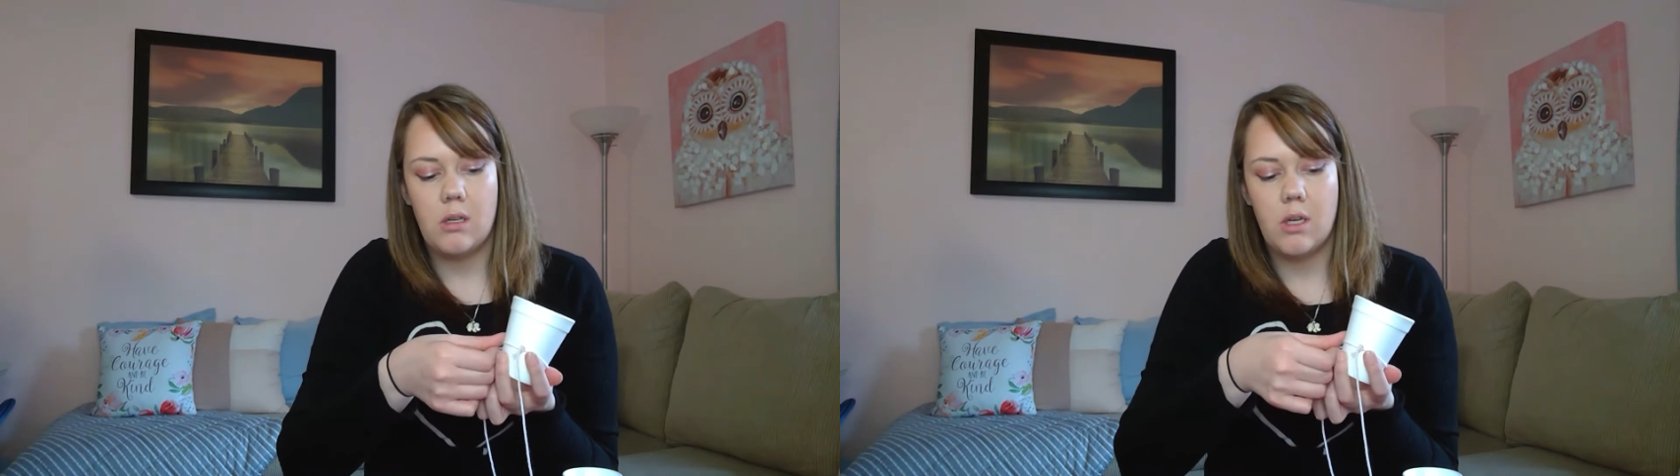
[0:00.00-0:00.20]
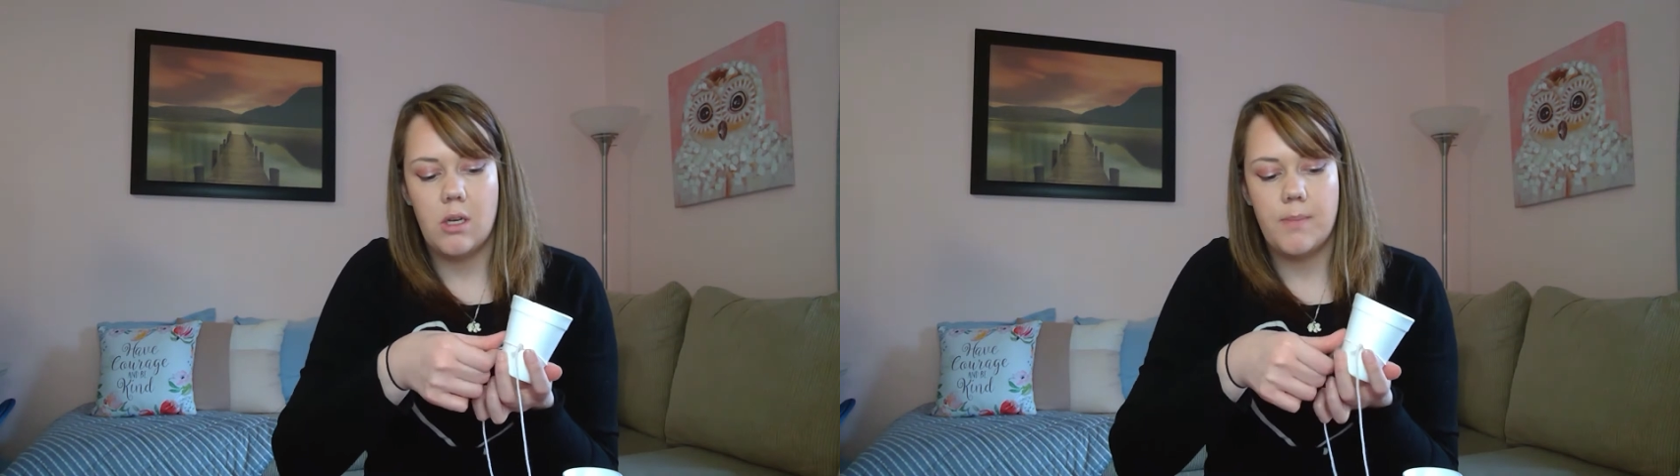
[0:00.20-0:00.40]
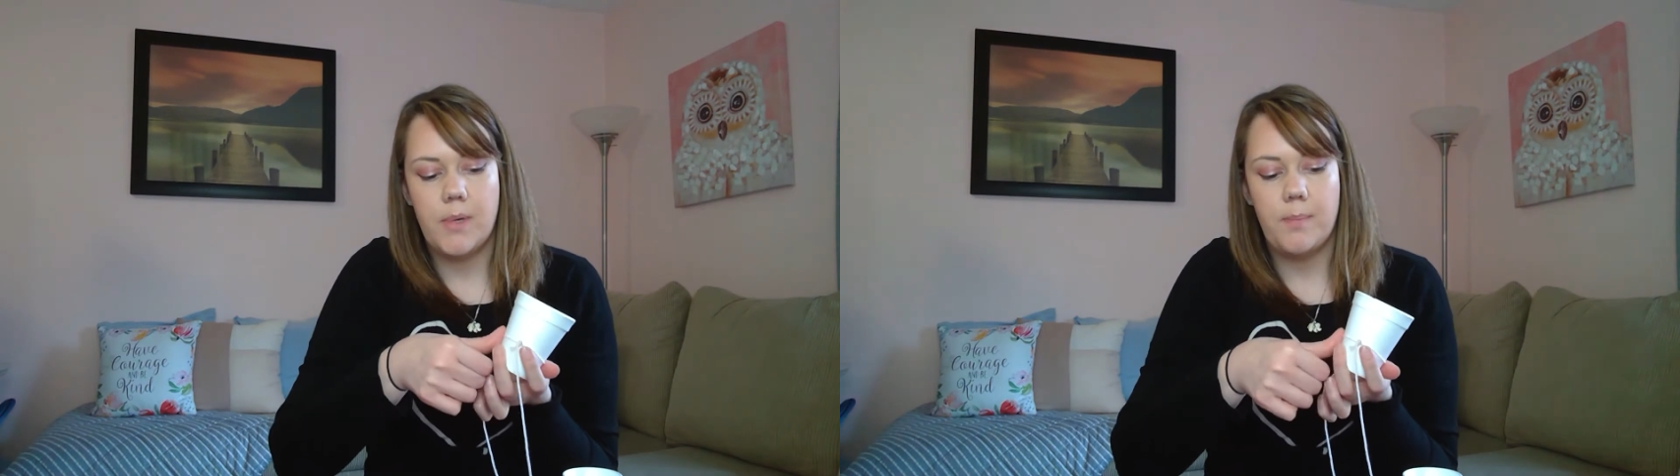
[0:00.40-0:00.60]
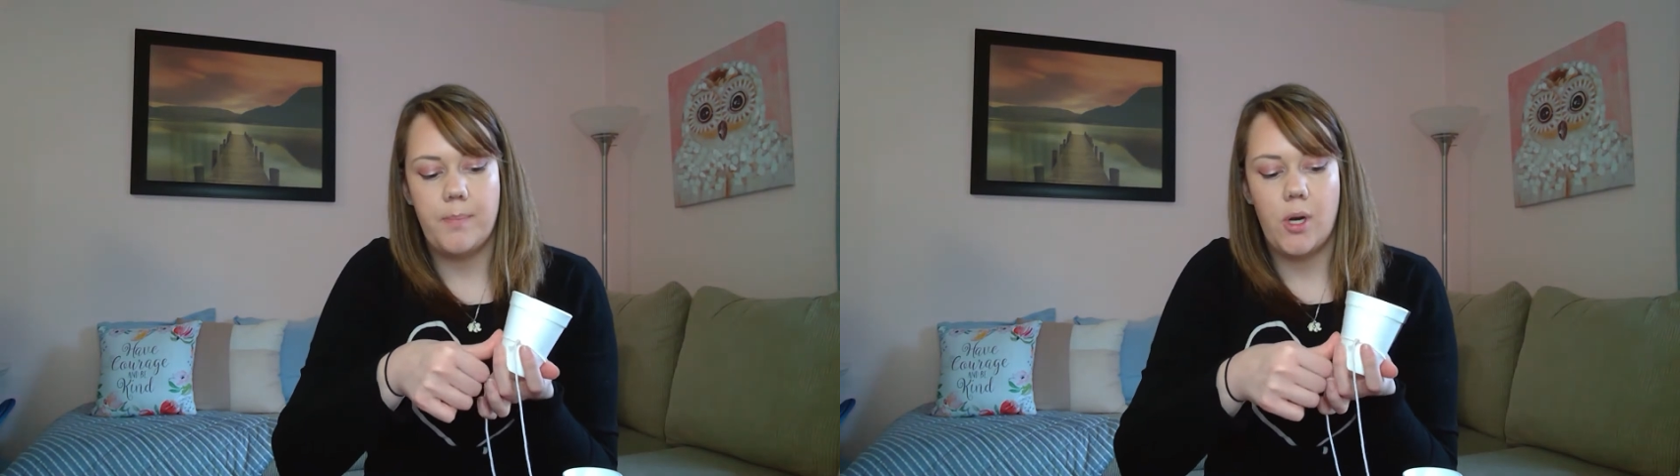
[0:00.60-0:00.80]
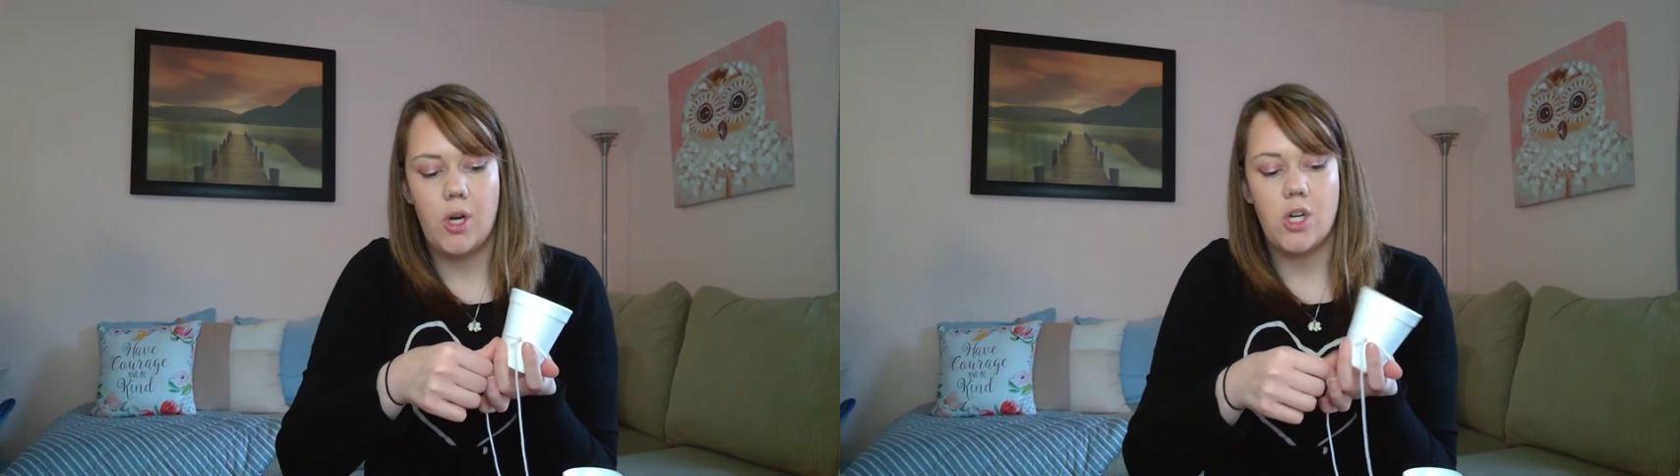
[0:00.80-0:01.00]
come
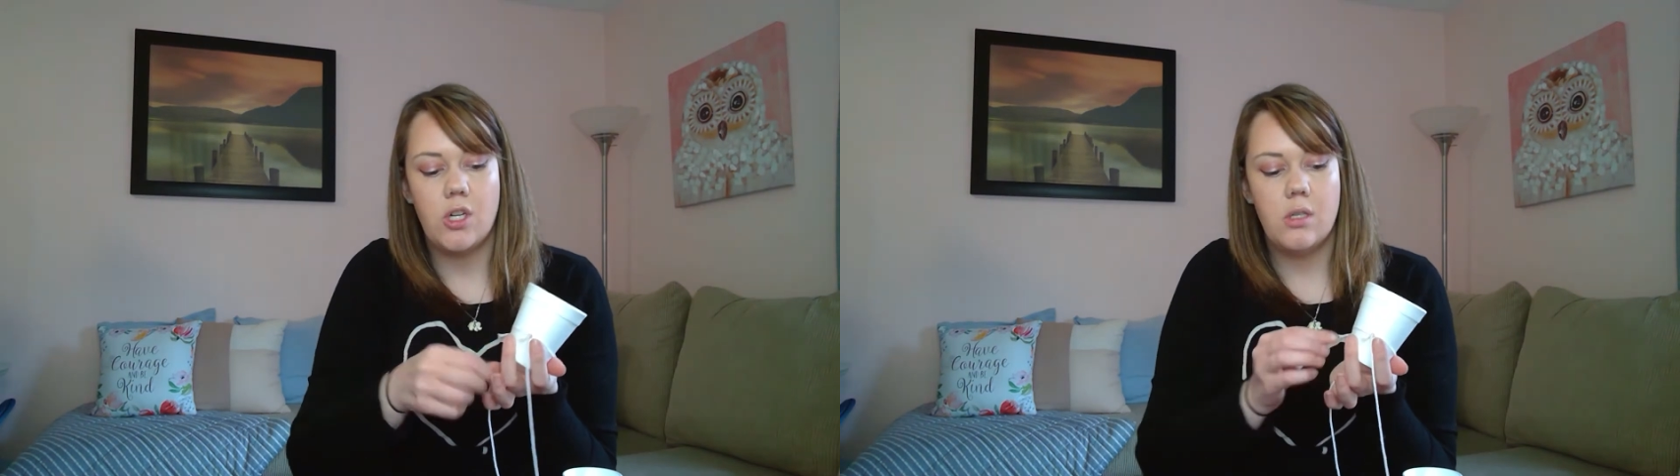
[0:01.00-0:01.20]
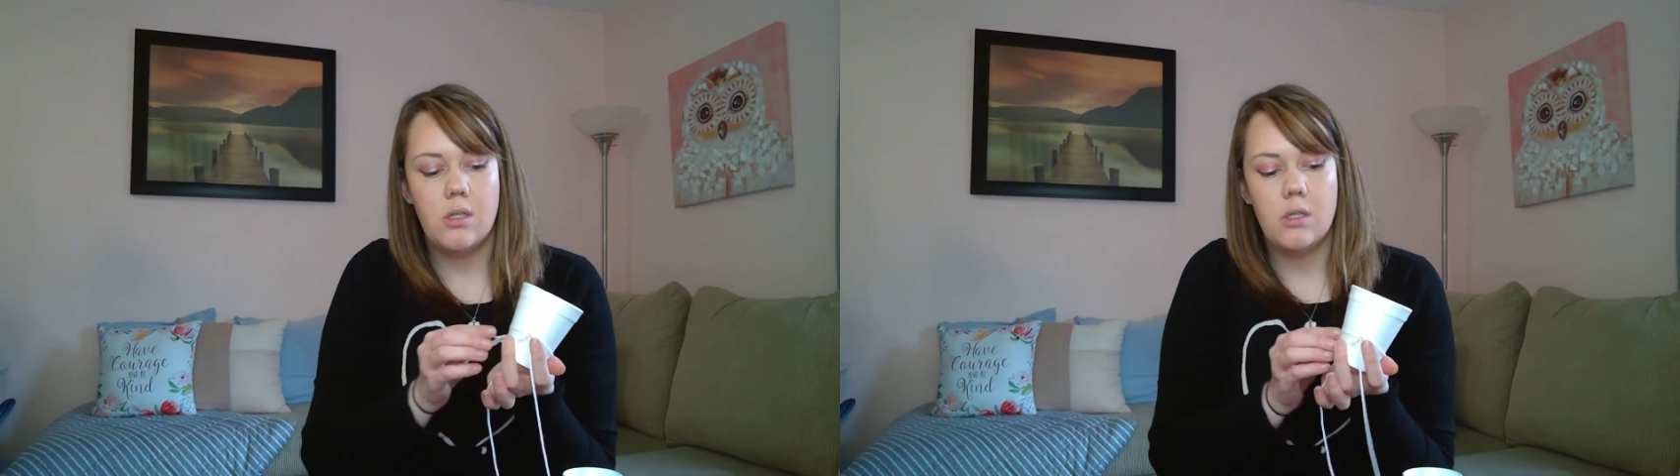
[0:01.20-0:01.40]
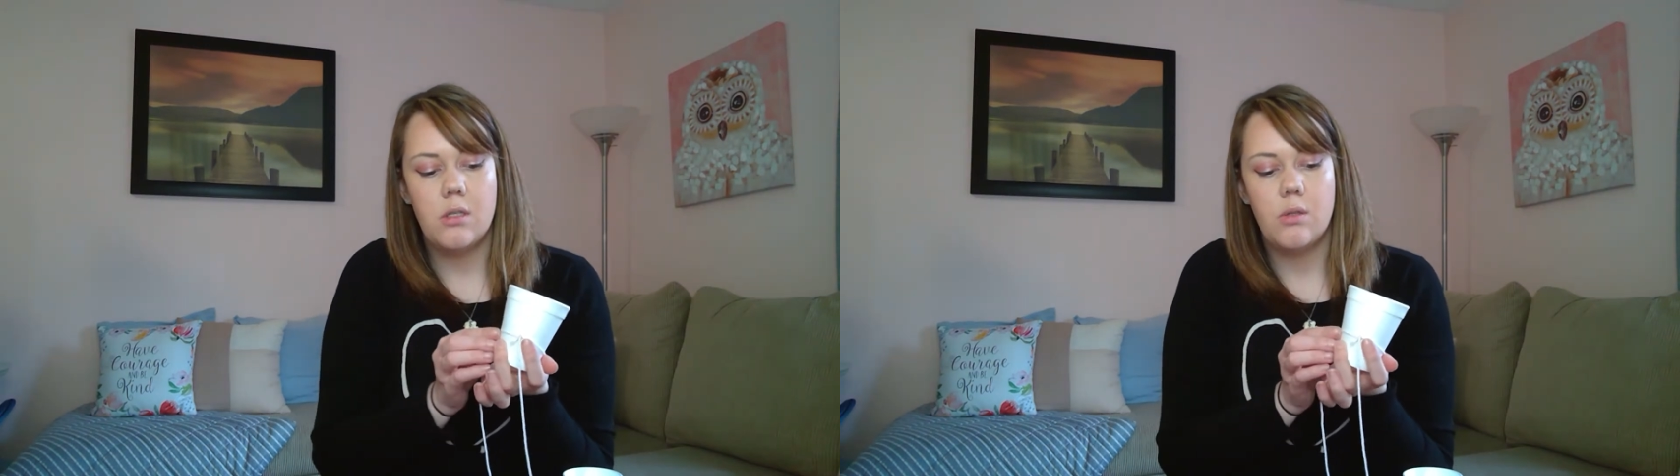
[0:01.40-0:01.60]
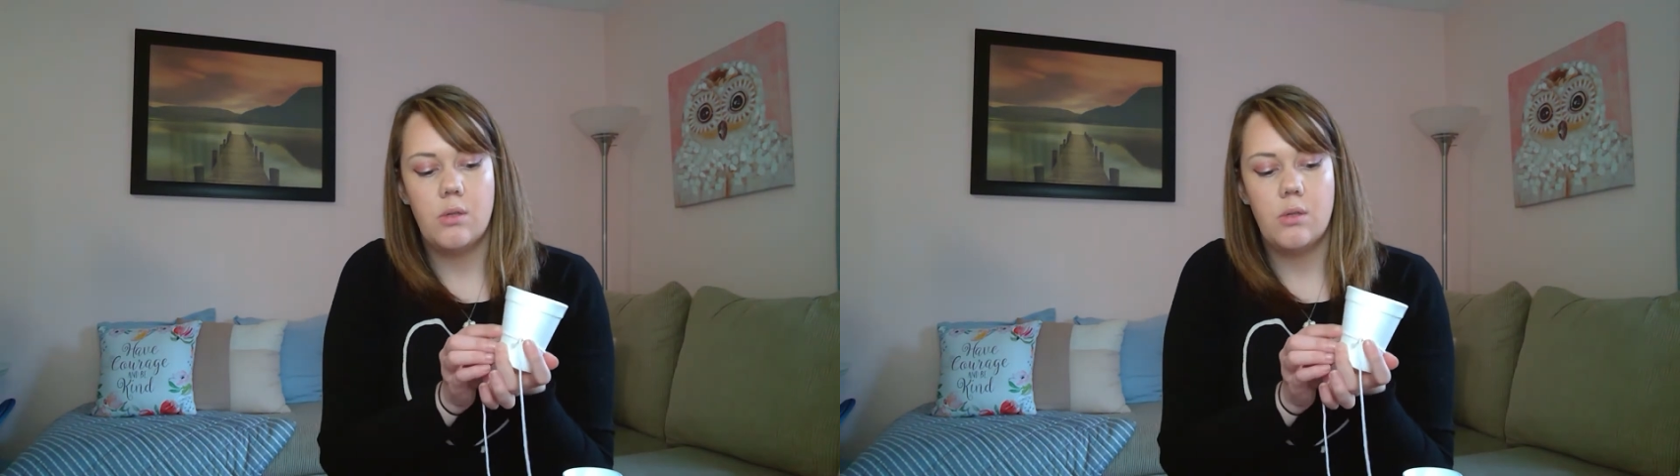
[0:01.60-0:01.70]
apart